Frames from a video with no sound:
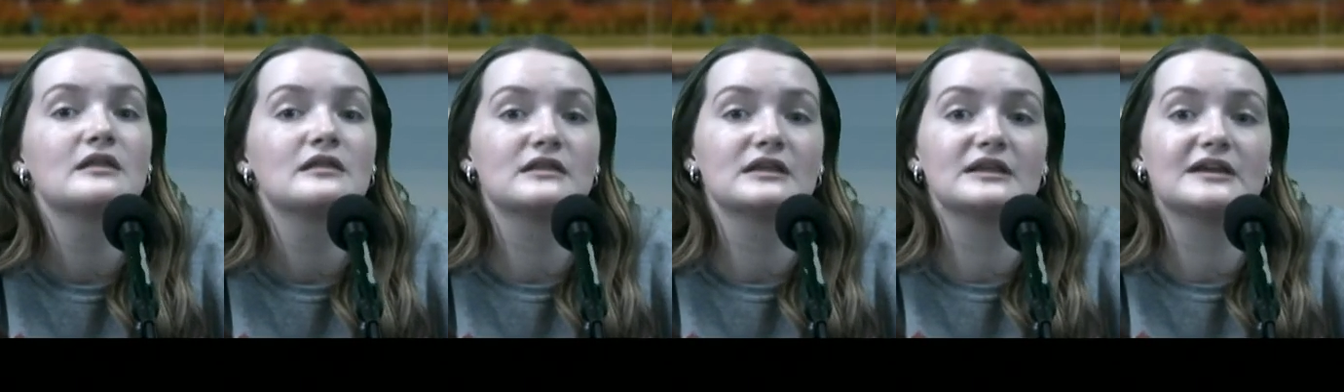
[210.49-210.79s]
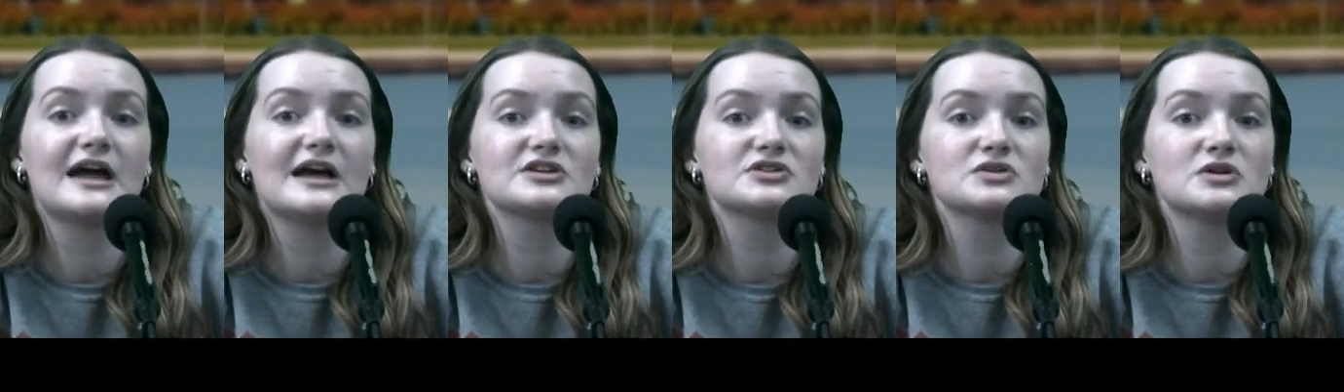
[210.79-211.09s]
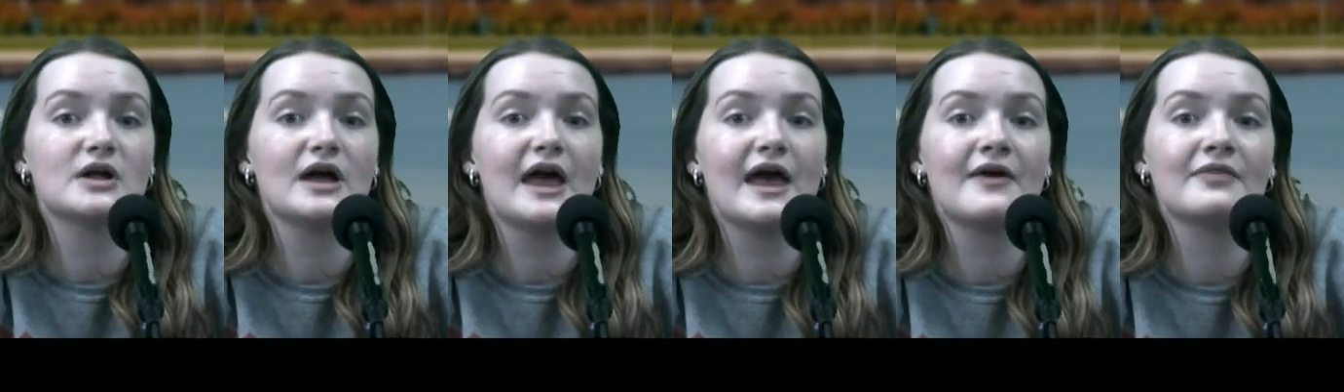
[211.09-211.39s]
the
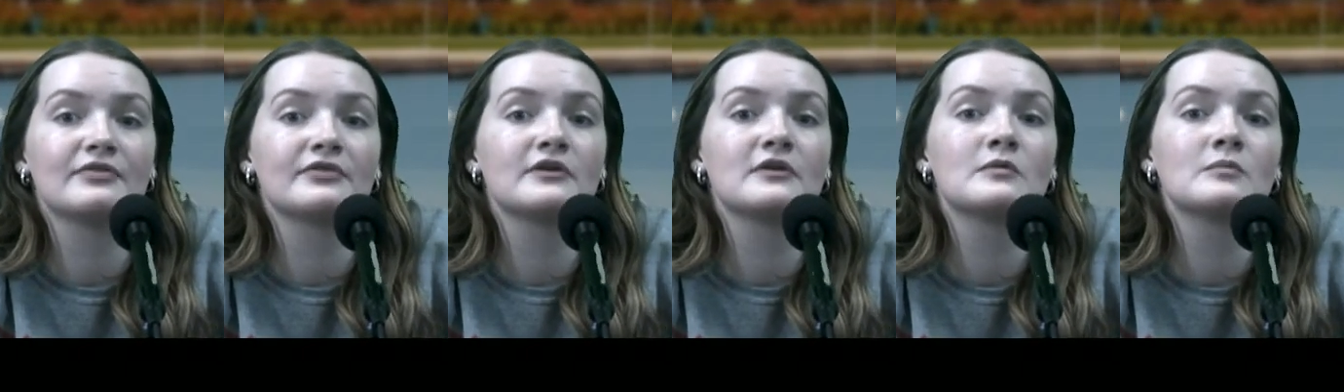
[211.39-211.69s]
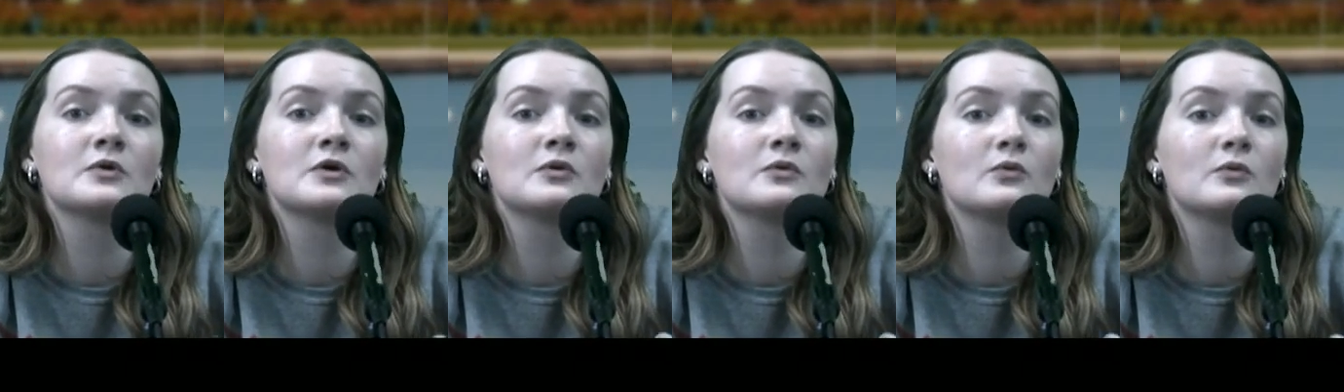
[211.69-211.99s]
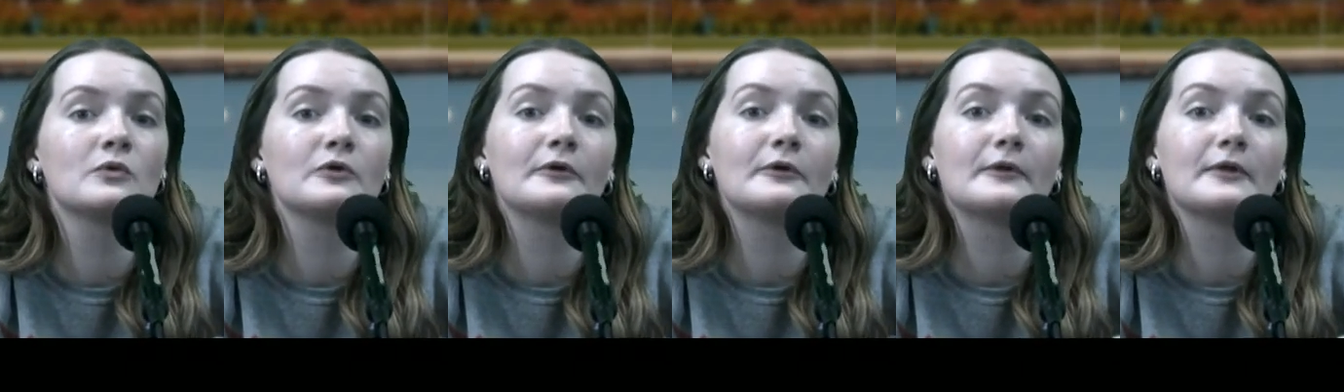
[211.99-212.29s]
national anthem,
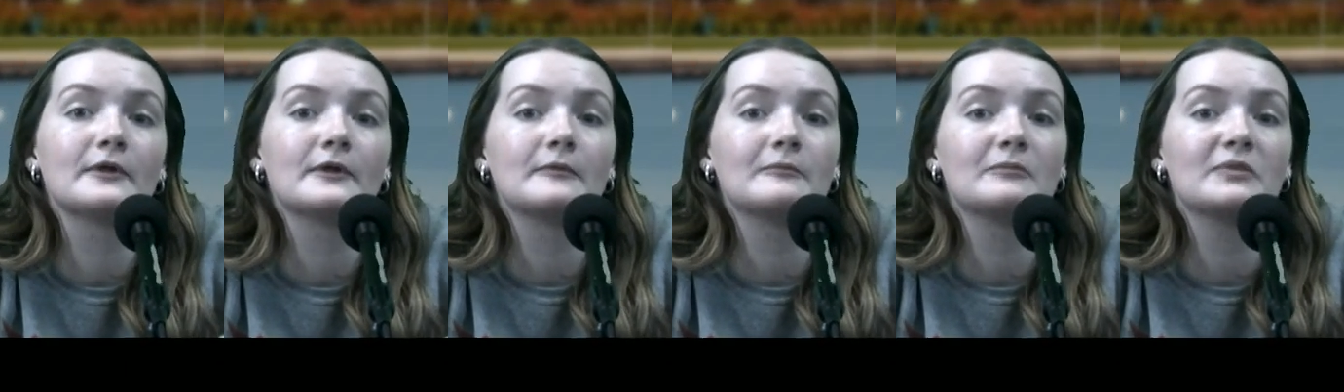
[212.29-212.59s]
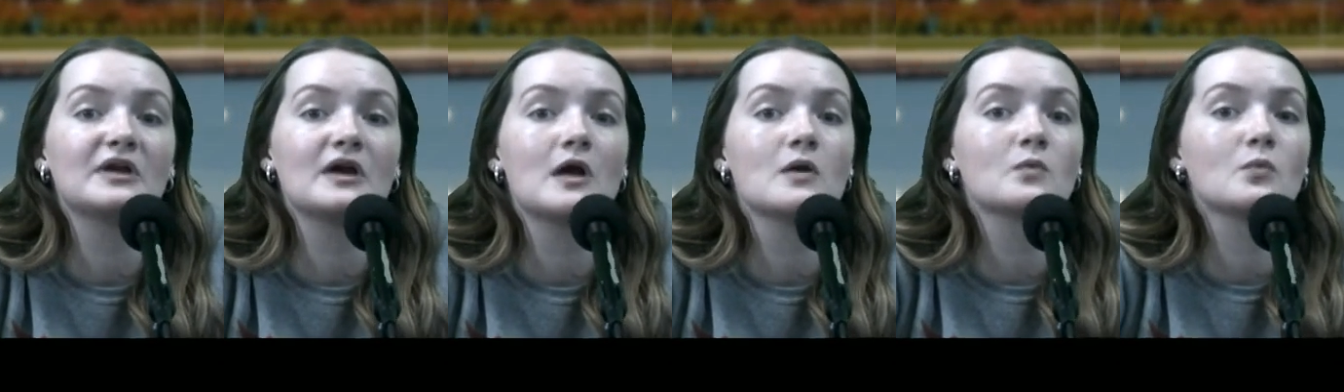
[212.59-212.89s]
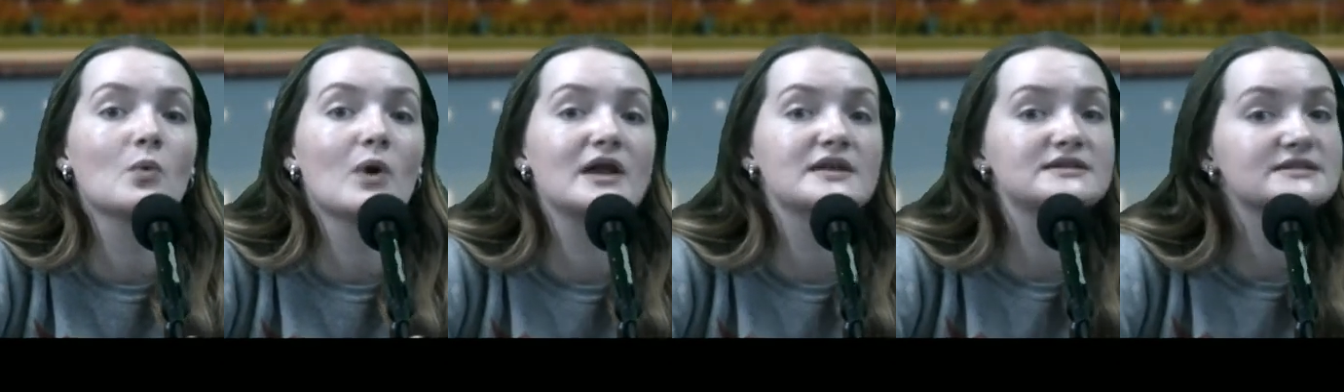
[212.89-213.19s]
will be
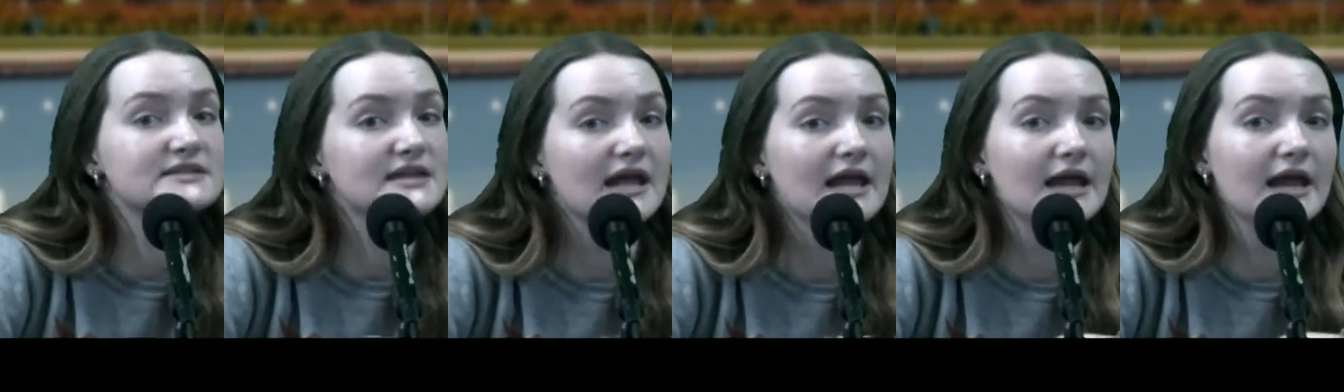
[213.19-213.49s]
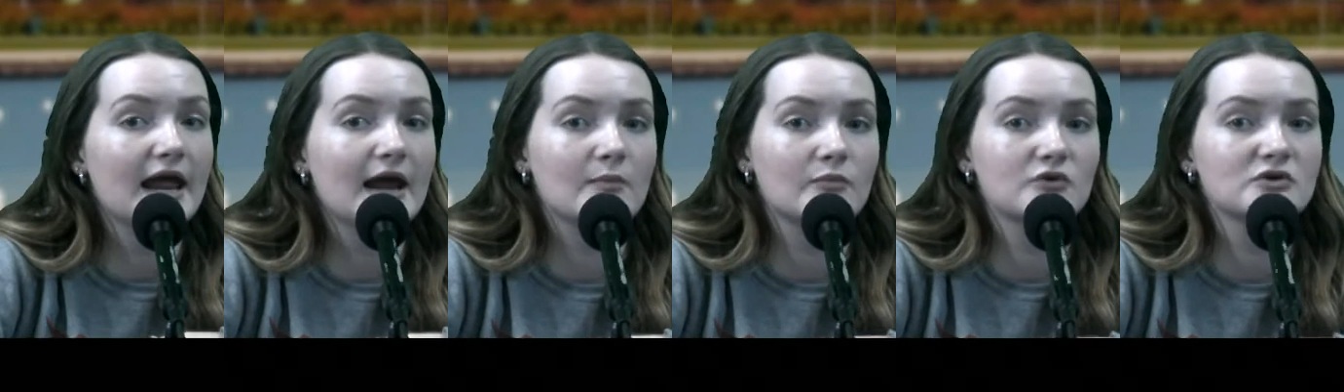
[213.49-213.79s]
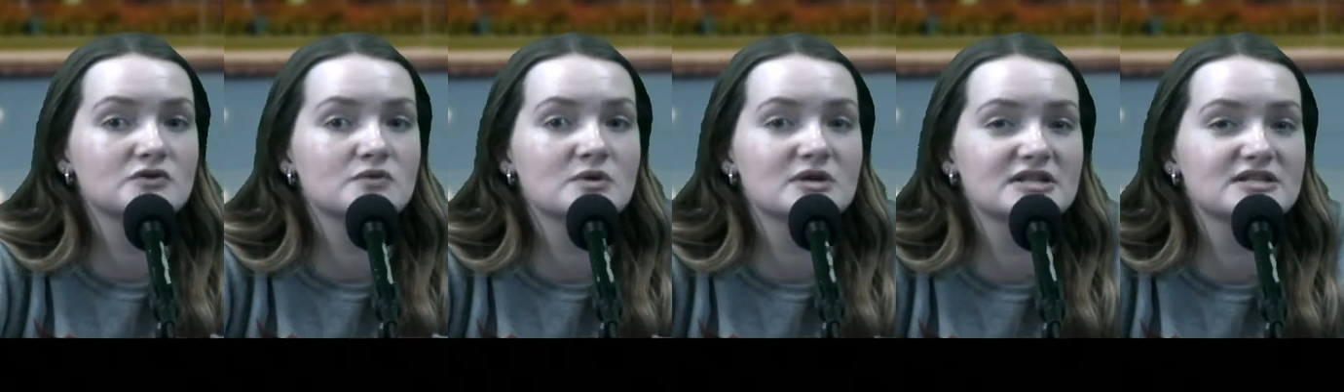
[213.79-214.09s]
on Wednesday, April
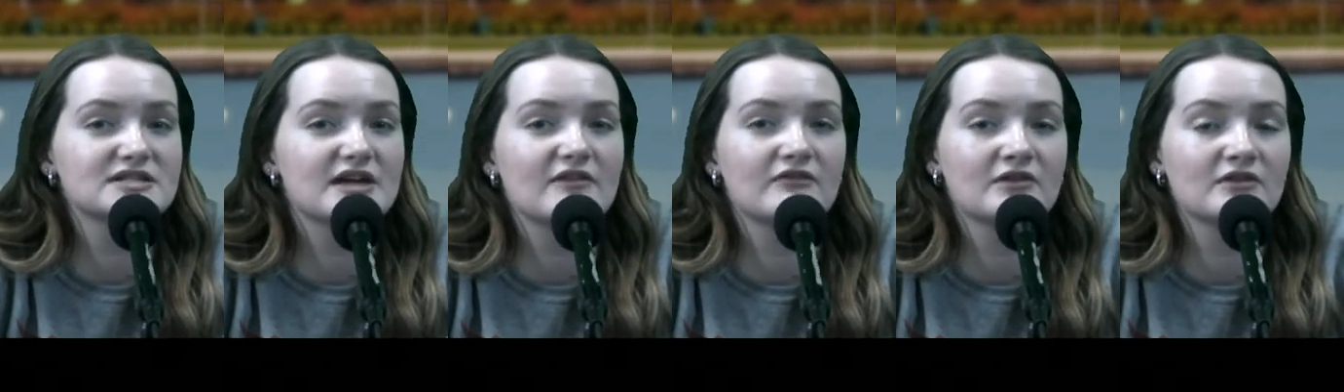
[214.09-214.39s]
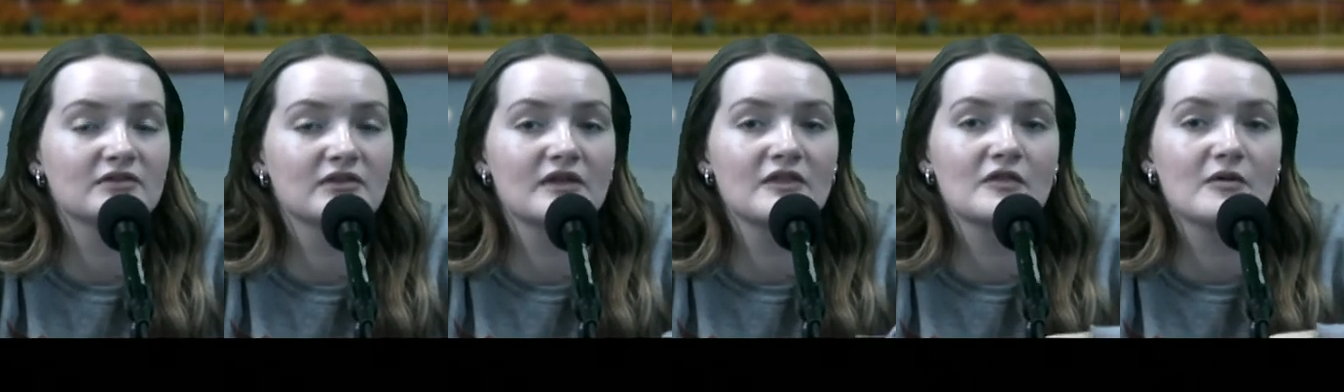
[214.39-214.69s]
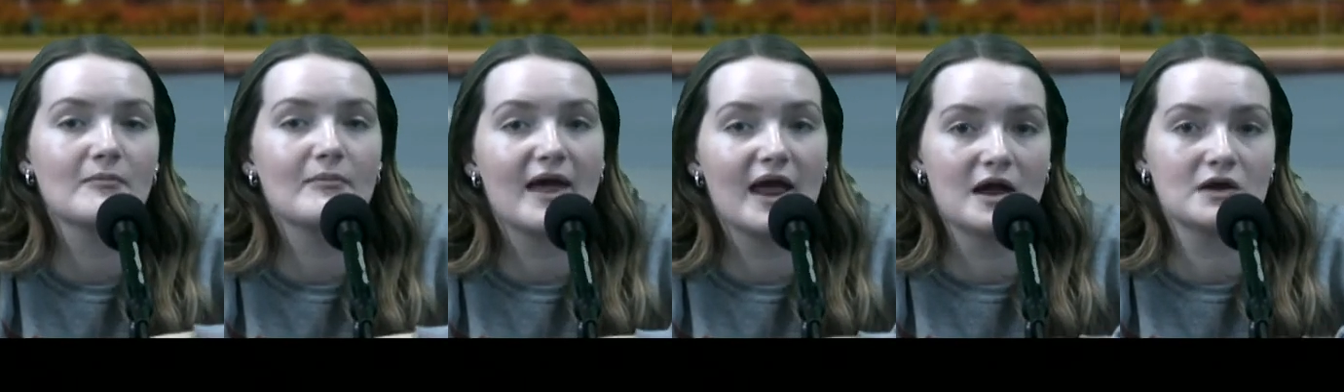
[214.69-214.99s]
27th in the
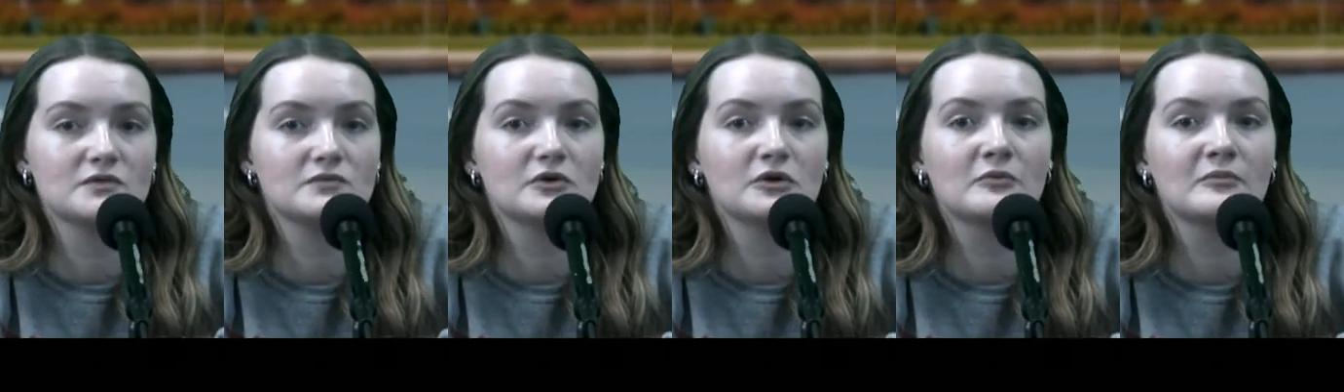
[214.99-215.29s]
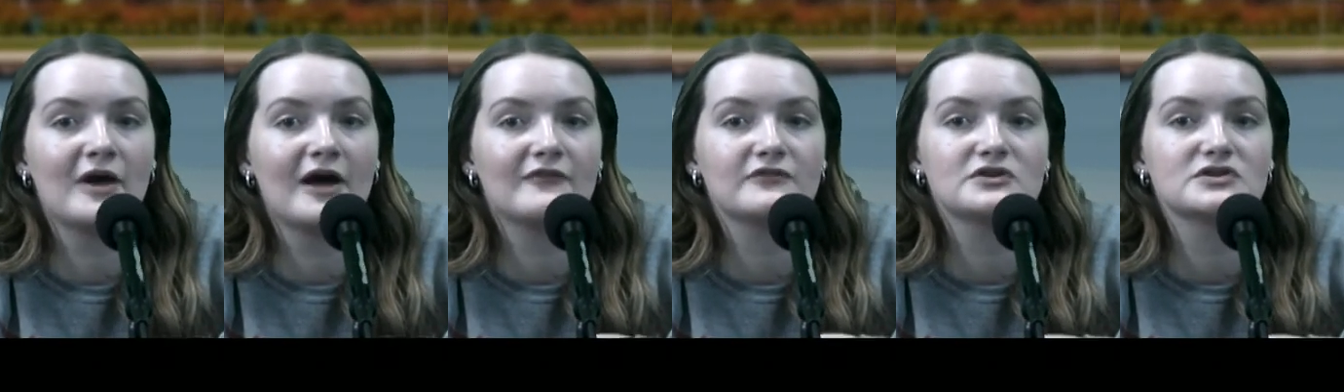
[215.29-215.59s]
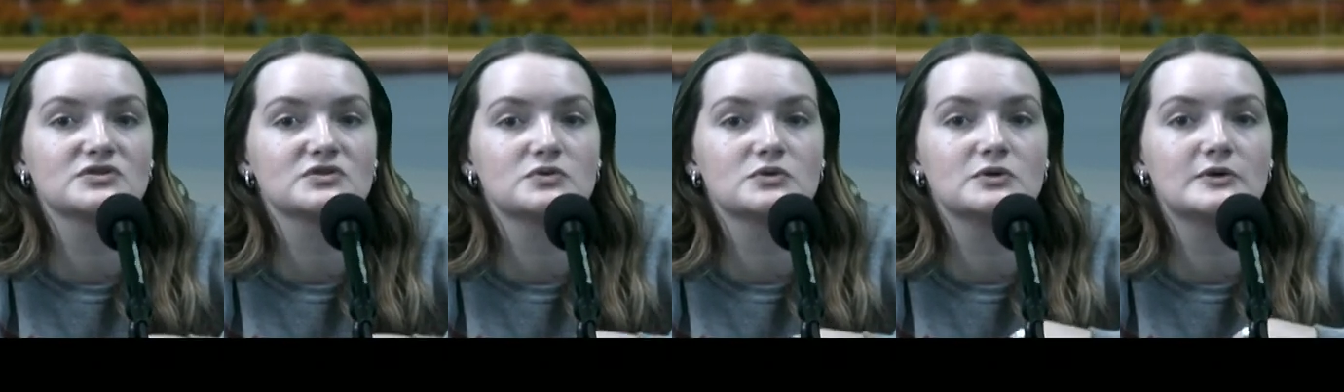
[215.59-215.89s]
band room after
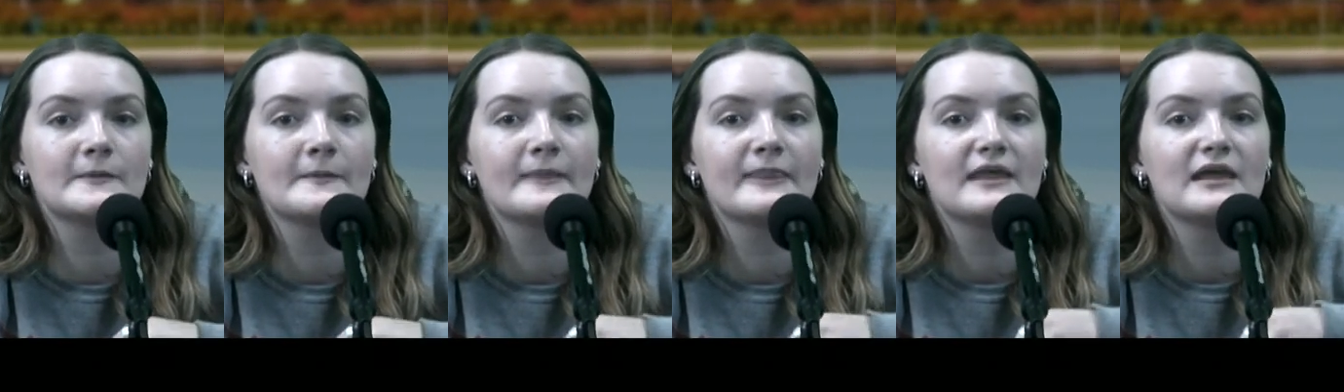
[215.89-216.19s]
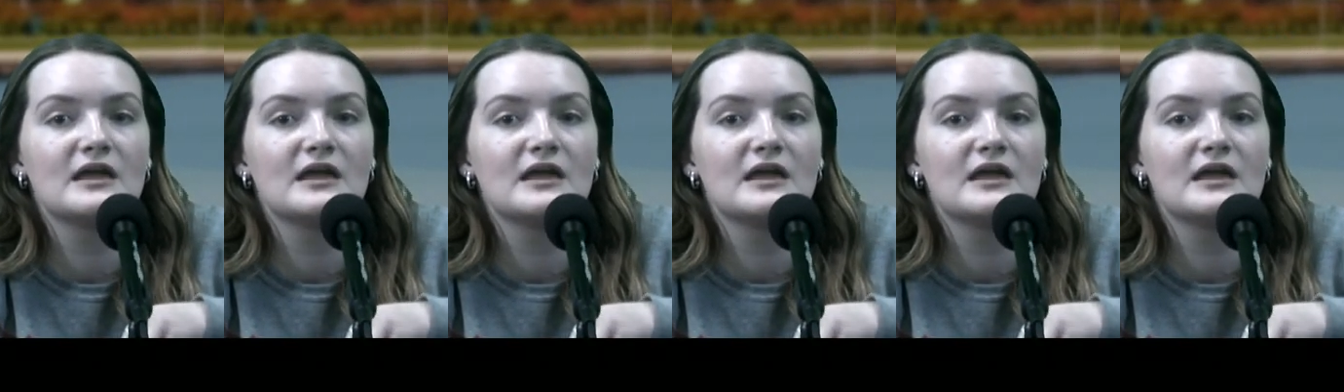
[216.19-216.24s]
school.